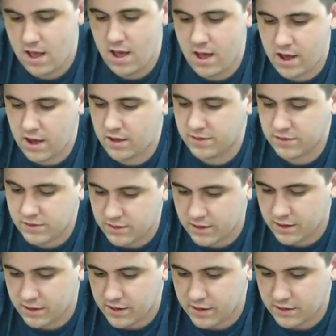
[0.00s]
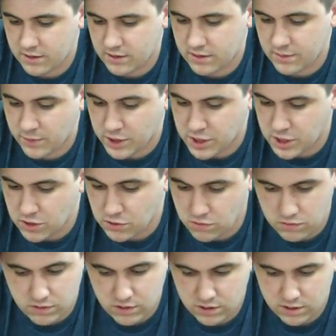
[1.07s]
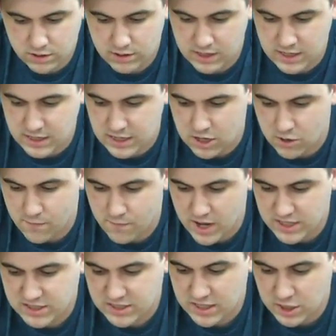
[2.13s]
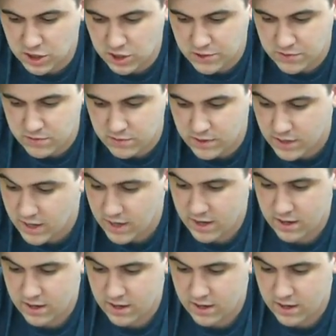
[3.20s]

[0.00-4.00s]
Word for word: Uh, the, the platoon in here must include